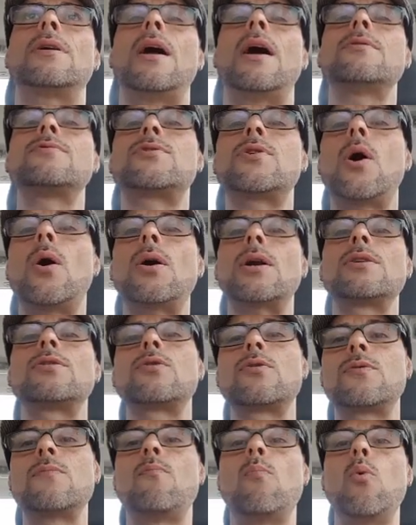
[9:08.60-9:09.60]
I'm talking
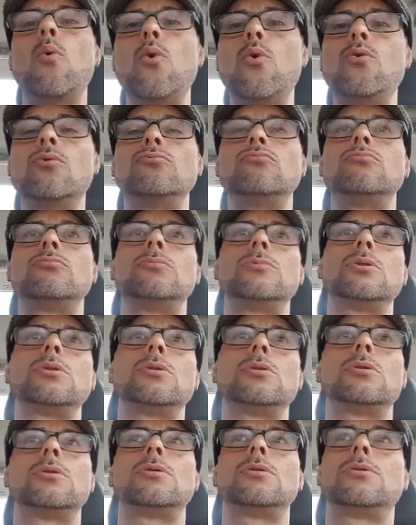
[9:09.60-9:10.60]
to the moon
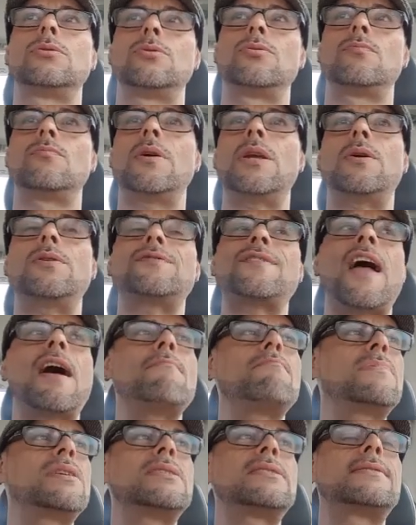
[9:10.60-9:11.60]
because
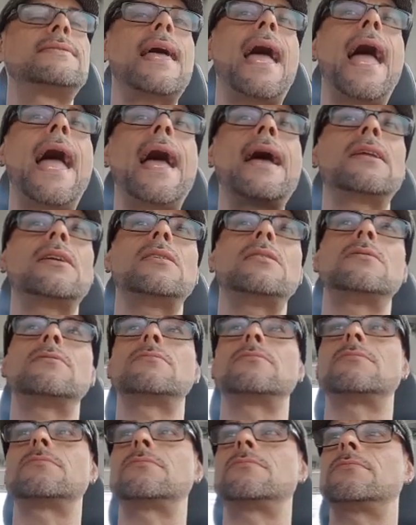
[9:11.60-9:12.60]
I miss Daddy.
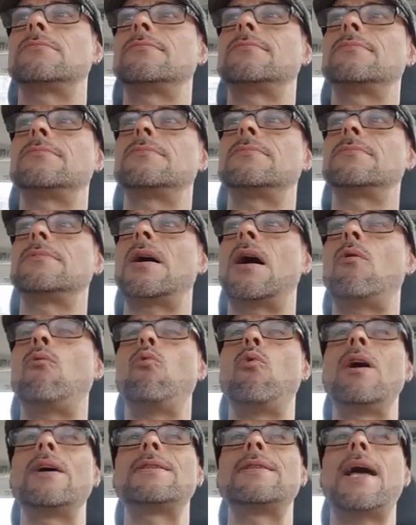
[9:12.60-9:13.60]
I
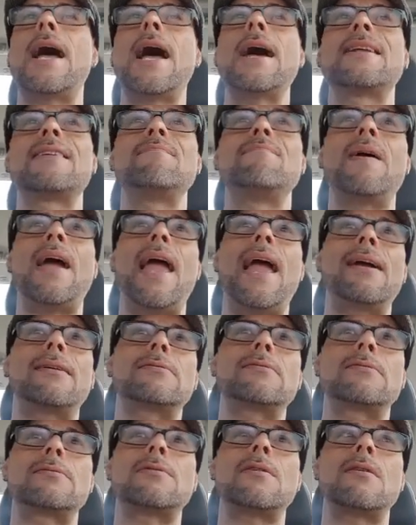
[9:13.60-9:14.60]
want Daddy back,
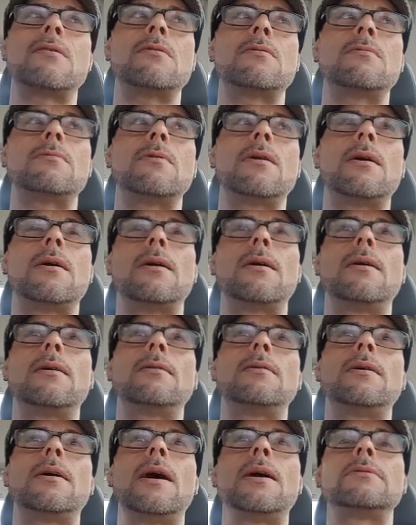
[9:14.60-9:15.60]
so
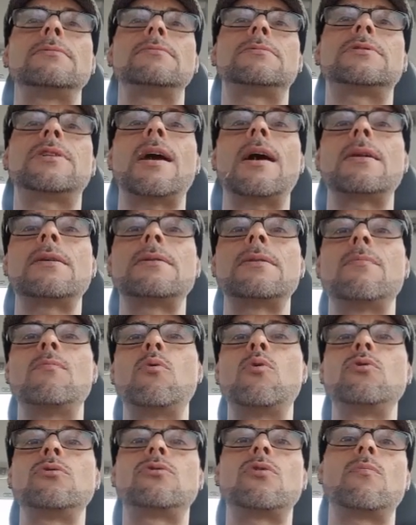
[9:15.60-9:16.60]
I'm telling the
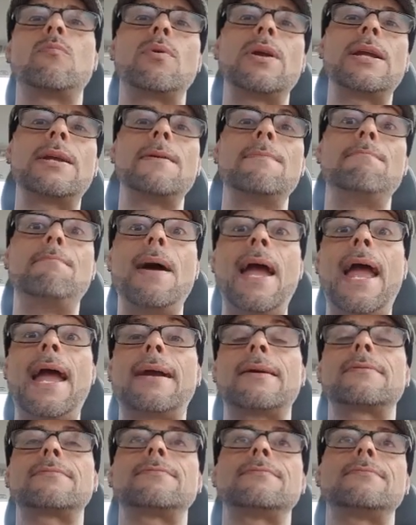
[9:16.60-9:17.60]
moon to bring him back.